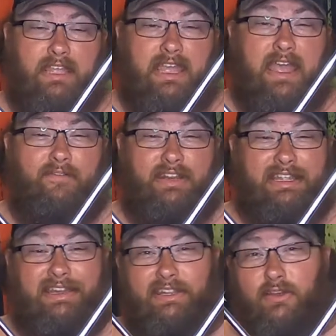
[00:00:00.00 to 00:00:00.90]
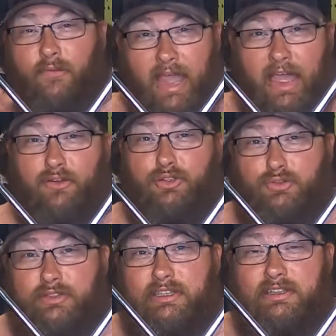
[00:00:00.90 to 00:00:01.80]
have any idea of how to
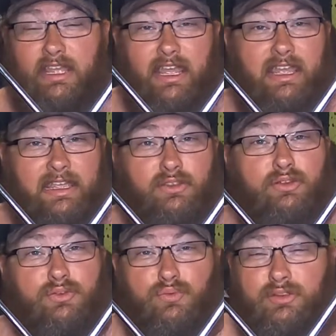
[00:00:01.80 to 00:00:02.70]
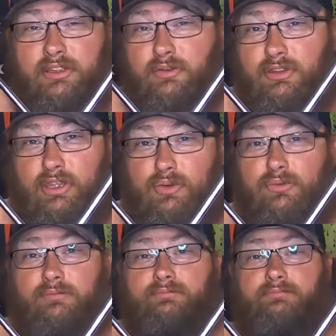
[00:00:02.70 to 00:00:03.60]
use it, it looks really, really
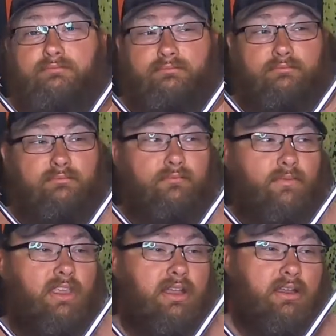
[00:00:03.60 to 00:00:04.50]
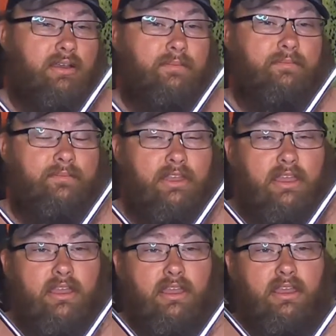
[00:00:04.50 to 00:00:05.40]
cool. And
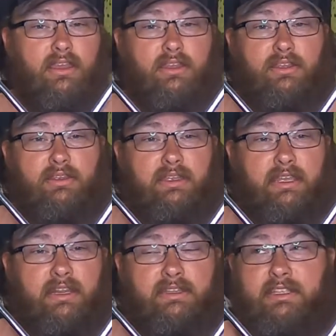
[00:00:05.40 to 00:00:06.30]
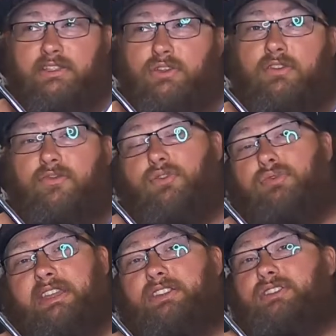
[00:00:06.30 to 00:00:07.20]
it's good for
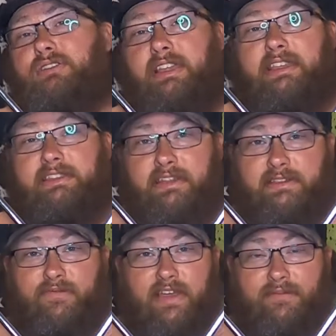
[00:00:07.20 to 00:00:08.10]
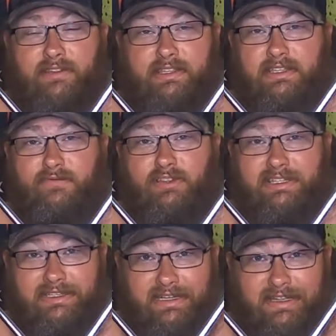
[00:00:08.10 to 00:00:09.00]
reach. Like I said, it's a 5 to 6 foot
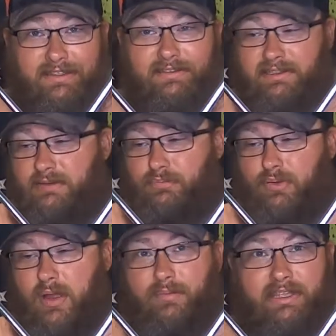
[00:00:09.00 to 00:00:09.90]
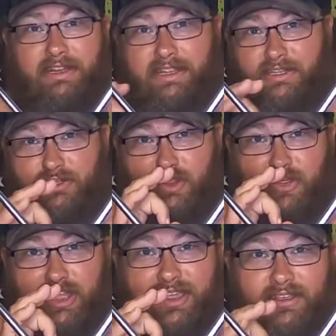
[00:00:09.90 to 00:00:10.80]
stick. It's probably an inch
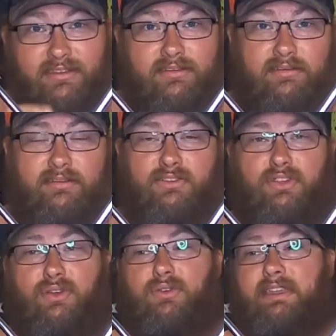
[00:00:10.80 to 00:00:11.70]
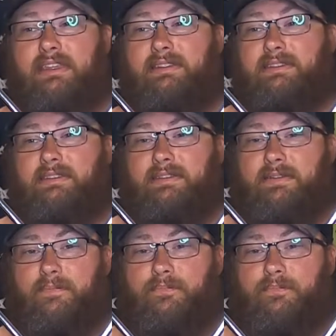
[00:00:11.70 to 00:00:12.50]
thick. So it's